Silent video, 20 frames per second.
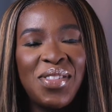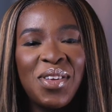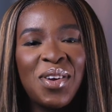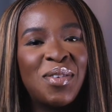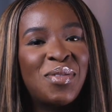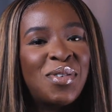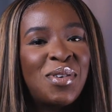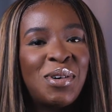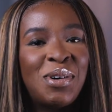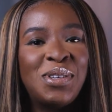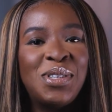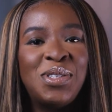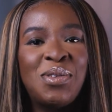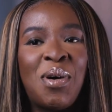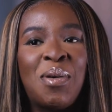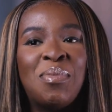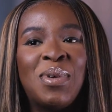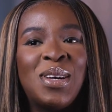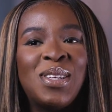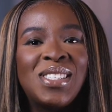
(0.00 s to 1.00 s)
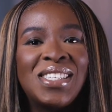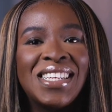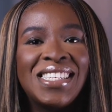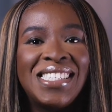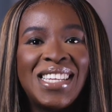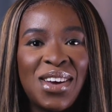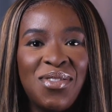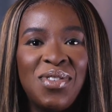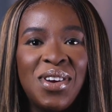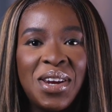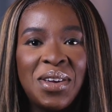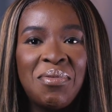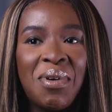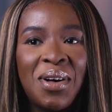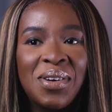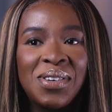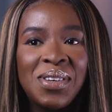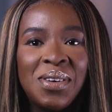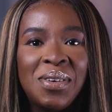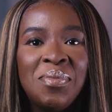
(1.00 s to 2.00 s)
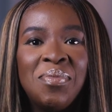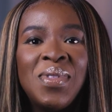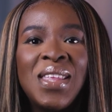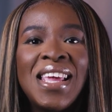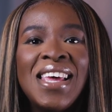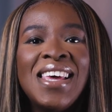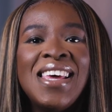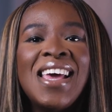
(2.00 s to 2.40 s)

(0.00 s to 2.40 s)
then of course you are most definitely welcome.